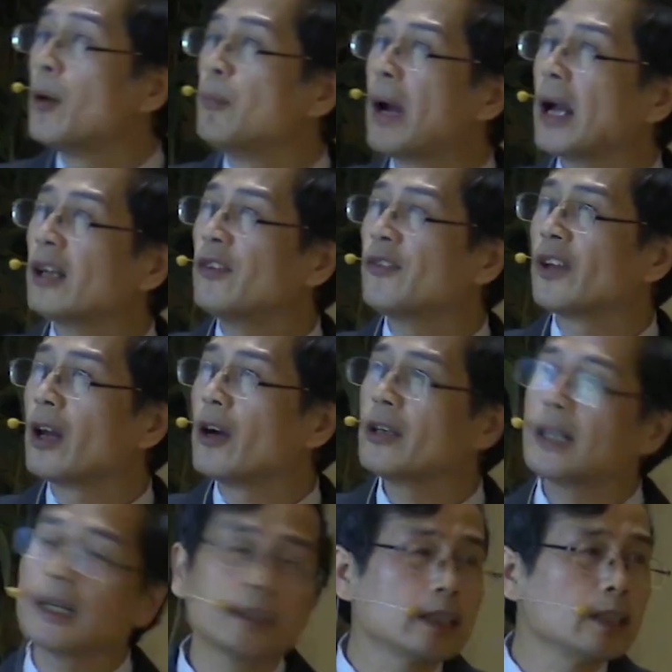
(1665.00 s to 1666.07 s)

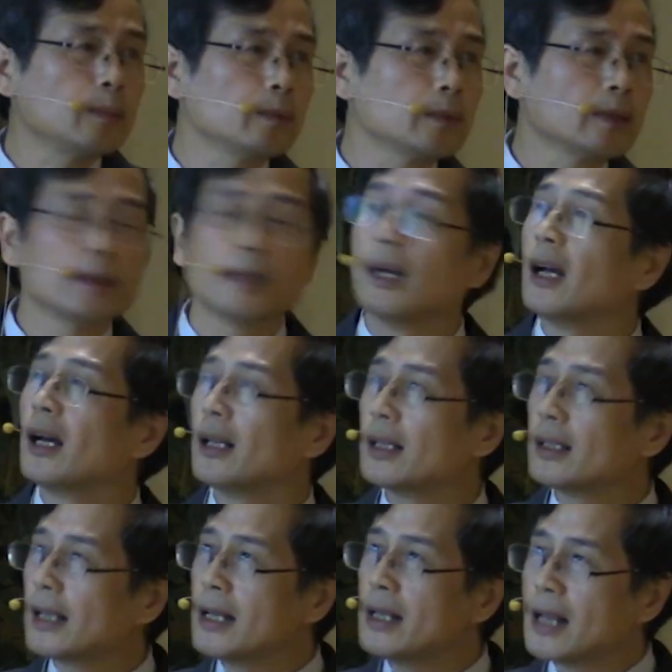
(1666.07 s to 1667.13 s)
microfluidic chip, and
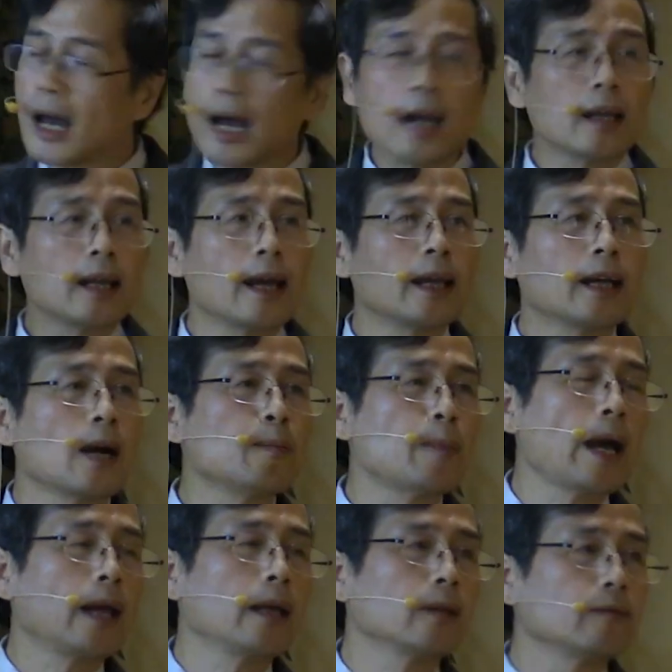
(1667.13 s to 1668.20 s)
then online
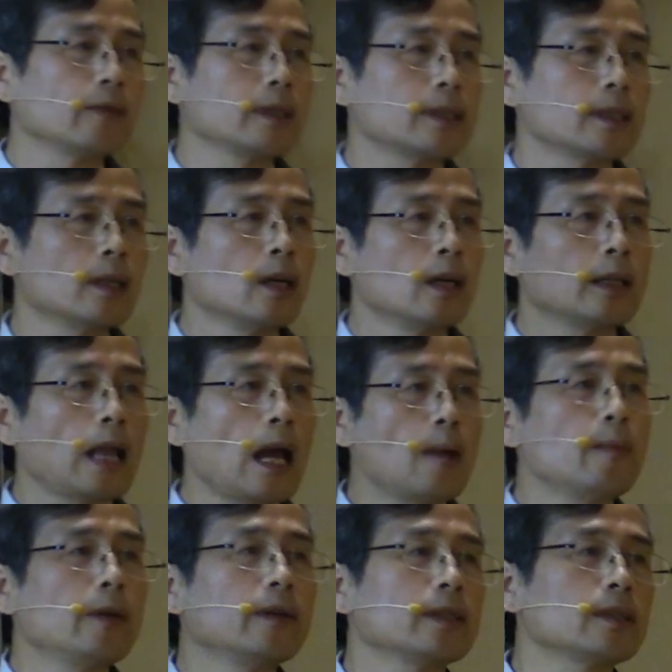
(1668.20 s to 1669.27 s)
combined with
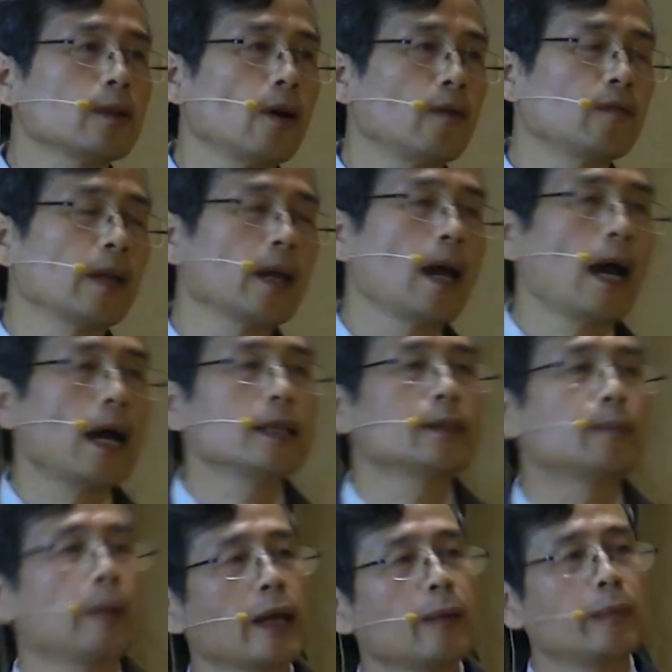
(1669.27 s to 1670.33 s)
time-resolved
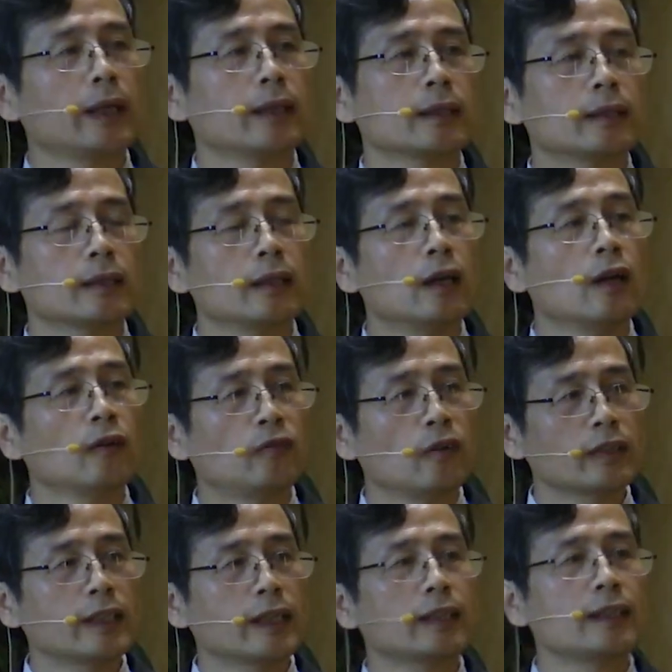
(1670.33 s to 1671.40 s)
ICP-MS
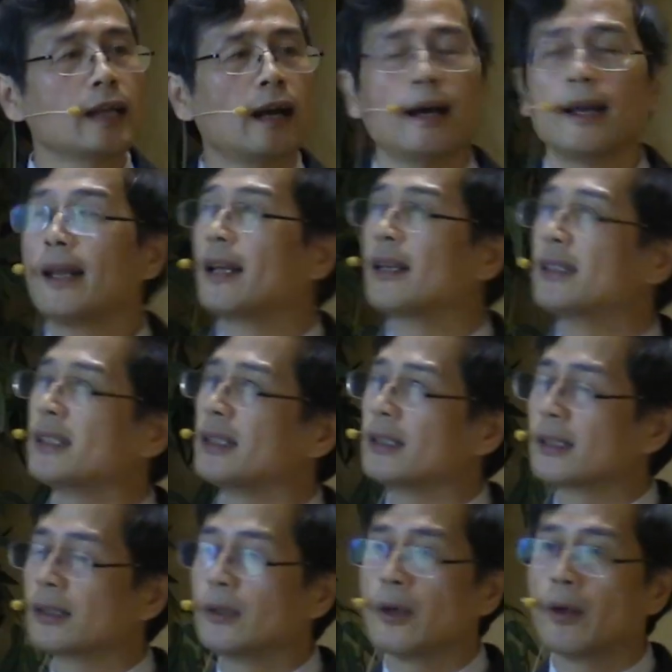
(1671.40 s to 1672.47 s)
for single-cell
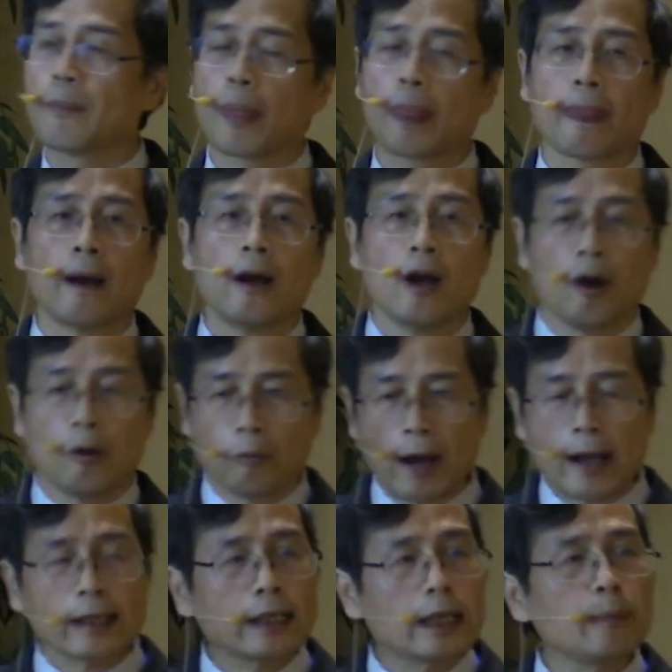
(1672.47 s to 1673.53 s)
analysis.
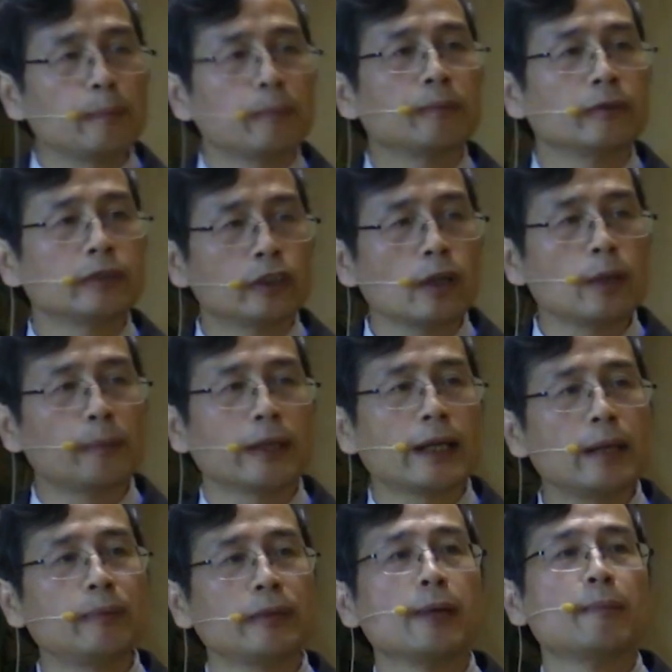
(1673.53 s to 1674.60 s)
One should
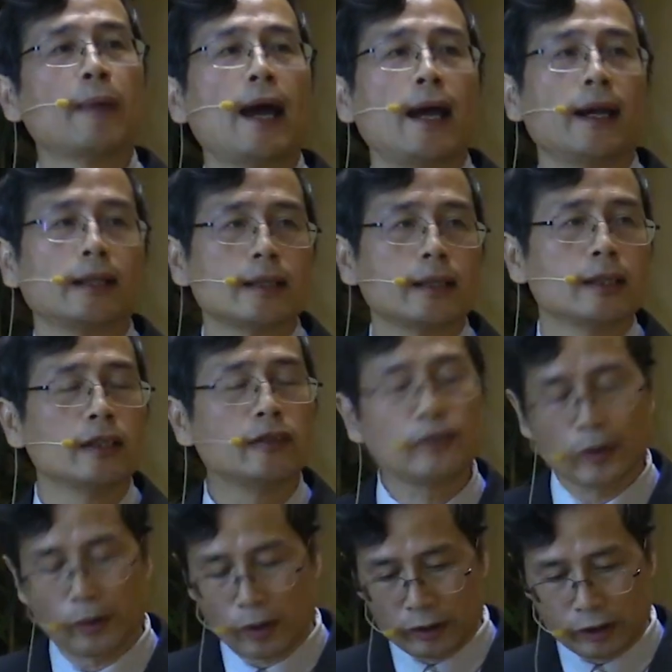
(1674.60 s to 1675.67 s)
keep in mind, if
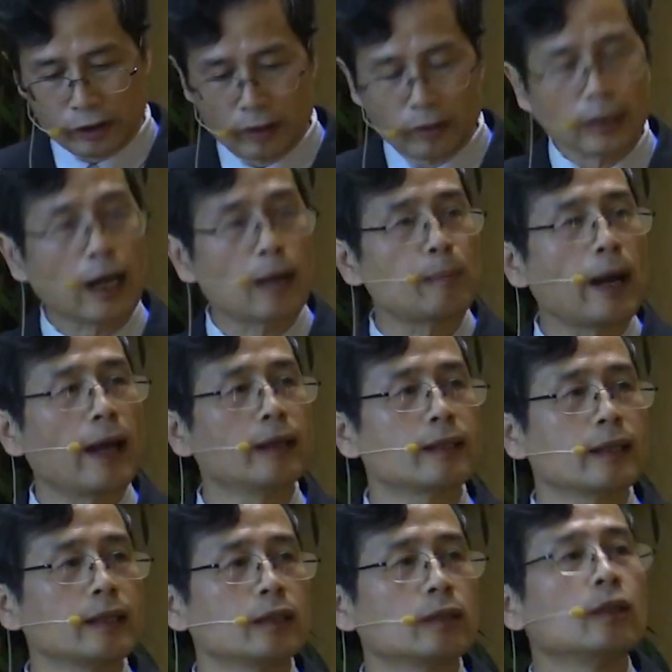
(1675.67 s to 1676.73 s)
you should combine
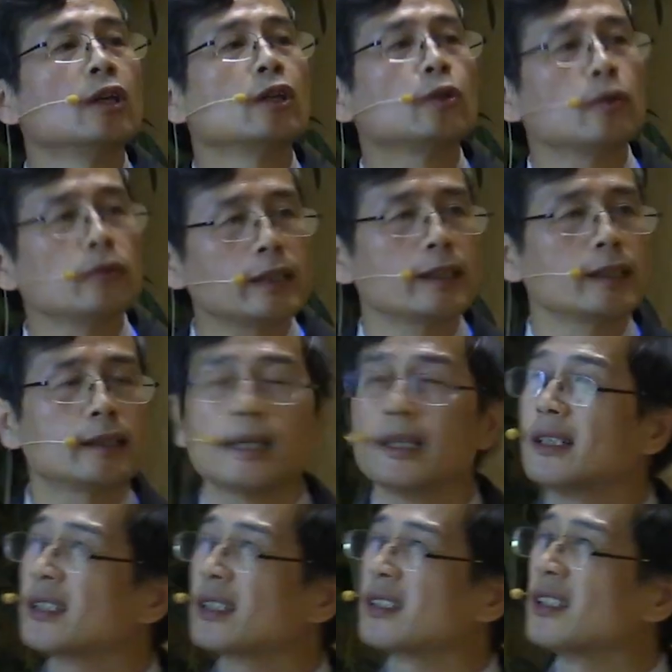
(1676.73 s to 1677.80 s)
these two
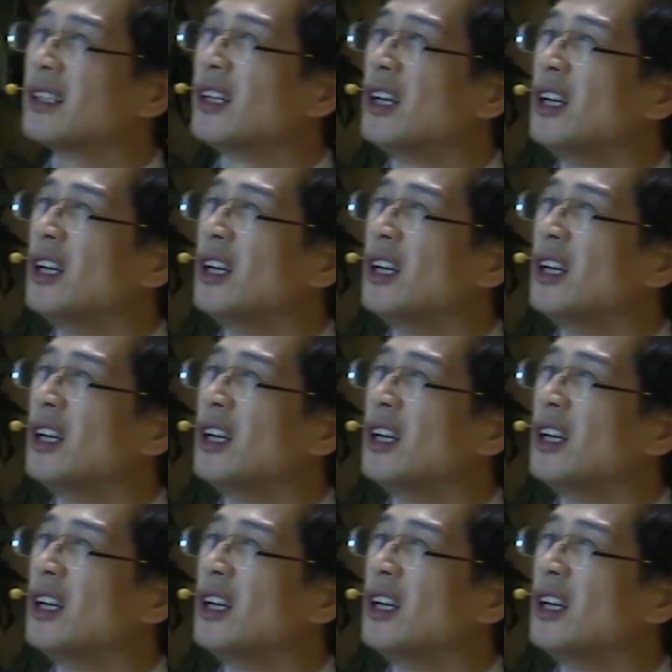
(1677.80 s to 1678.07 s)
systems,